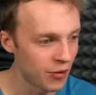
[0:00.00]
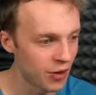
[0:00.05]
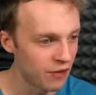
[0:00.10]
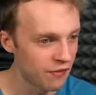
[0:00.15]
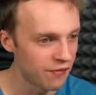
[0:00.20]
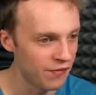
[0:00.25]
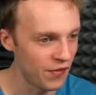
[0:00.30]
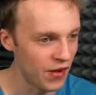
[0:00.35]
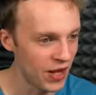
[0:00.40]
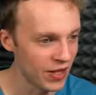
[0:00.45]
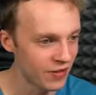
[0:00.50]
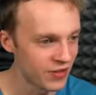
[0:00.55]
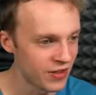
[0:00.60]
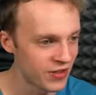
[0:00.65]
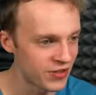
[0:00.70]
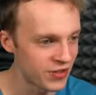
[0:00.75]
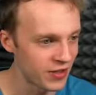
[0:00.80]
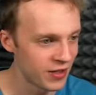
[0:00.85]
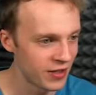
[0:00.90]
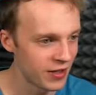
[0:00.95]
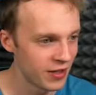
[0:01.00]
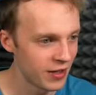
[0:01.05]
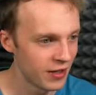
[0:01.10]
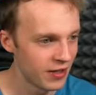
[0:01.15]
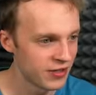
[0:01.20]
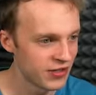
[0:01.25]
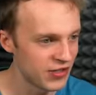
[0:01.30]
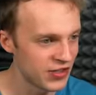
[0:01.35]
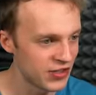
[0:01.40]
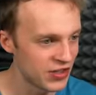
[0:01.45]
I'm going to find this
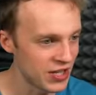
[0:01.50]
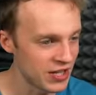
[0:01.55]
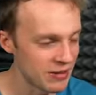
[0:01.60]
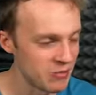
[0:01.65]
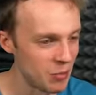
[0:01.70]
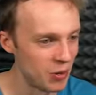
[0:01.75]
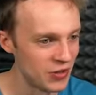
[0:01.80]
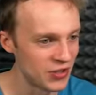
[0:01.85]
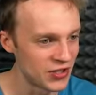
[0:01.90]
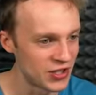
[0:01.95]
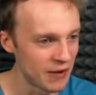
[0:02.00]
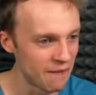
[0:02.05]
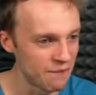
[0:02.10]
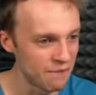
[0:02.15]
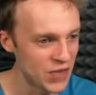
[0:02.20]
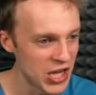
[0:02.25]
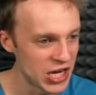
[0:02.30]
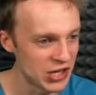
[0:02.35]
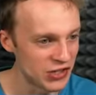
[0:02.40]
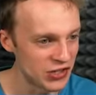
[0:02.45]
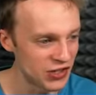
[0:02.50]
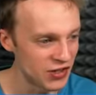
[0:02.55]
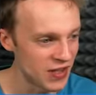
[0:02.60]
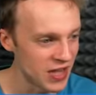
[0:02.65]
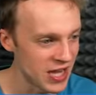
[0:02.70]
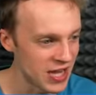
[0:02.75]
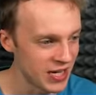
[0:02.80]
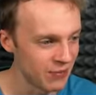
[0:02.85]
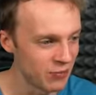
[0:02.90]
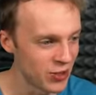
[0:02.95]
sea monster fish
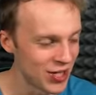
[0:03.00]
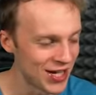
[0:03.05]
thing, and